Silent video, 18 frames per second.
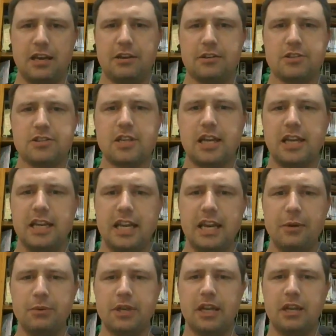slugging
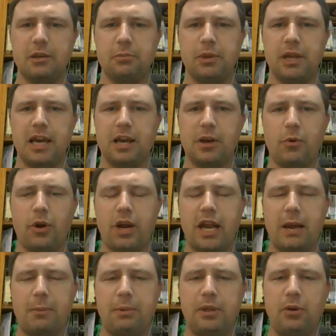out with another player quite
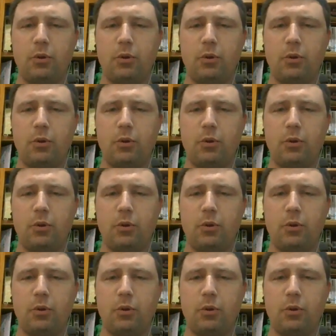happily,